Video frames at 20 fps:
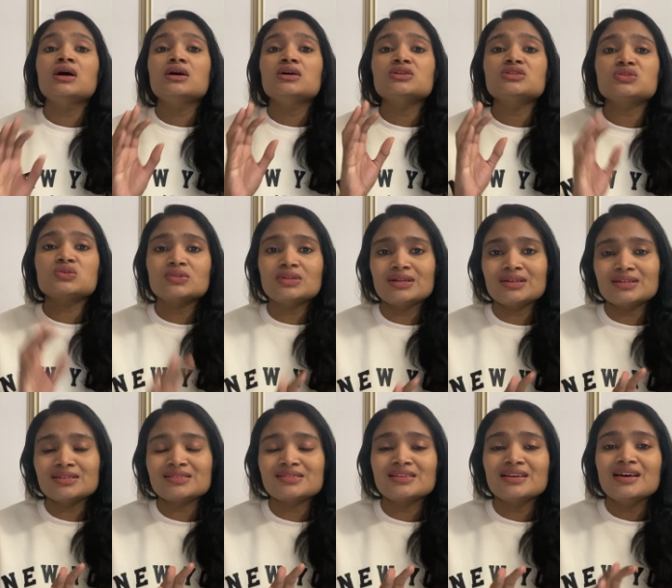So there
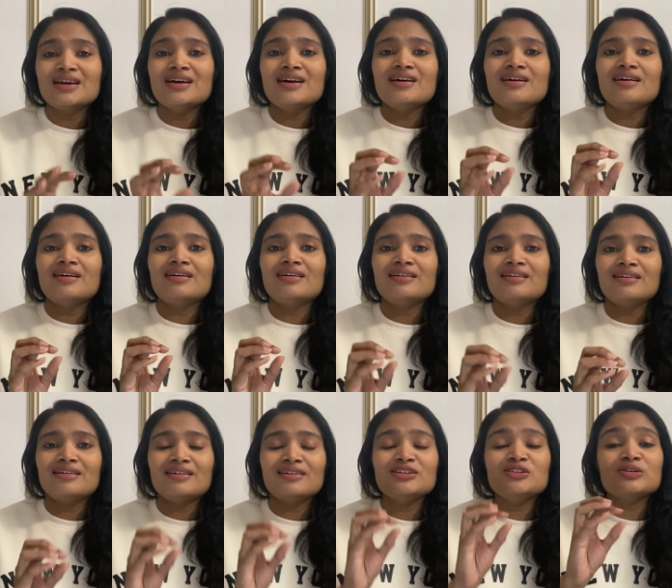is,
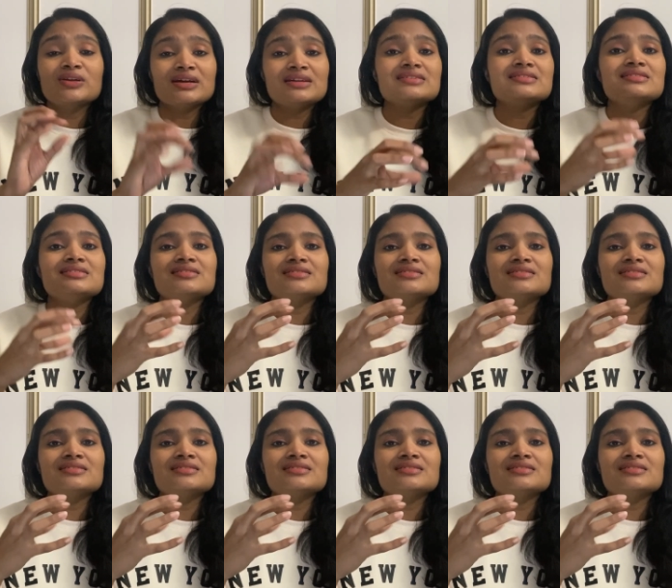uh, you can